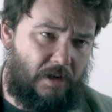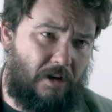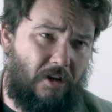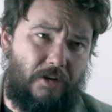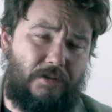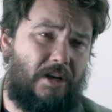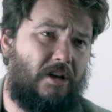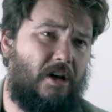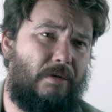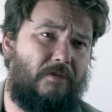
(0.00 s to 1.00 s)
Although setting
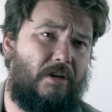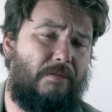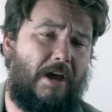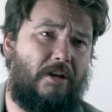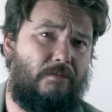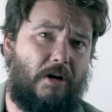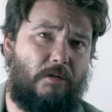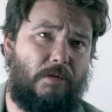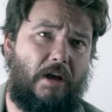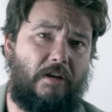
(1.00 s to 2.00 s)
up infinite mana and mono
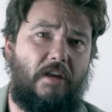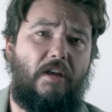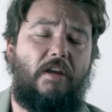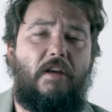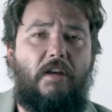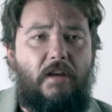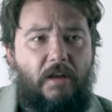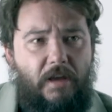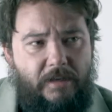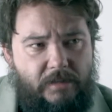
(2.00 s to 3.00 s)
black
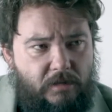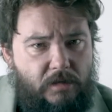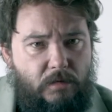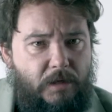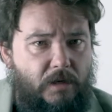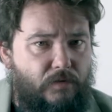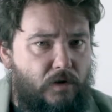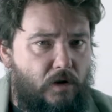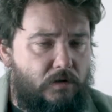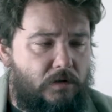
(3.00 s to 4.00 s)
is a little bit
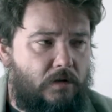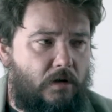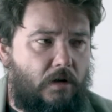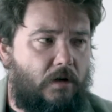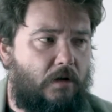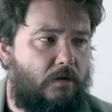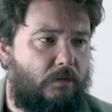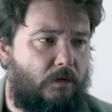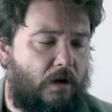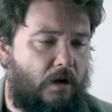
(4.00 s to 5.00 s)
difficult. Um,
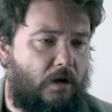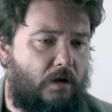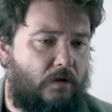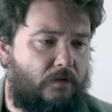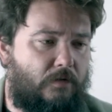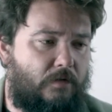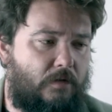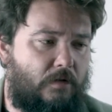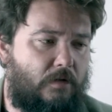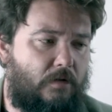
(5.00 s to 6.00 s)
you have
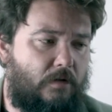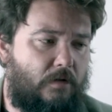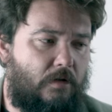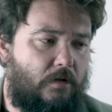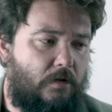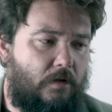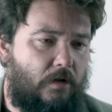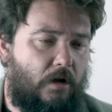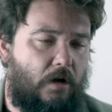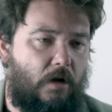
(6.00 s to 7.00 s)

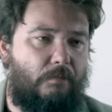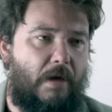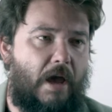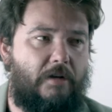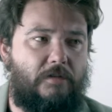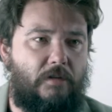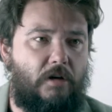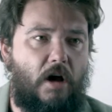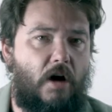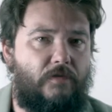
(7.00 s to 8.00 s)
uh, Magus of the
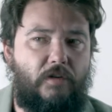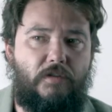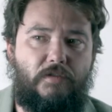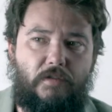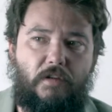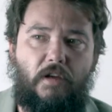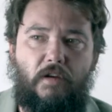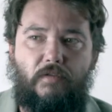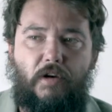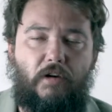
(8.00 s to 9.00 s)
Coffers, and
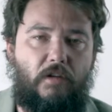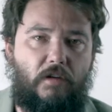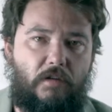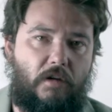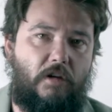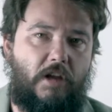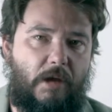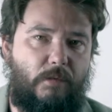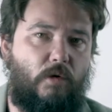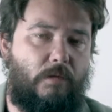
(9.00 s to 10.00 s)
then the
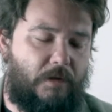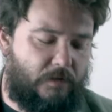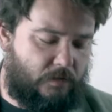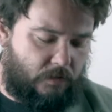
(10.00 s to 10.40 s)
untap equipments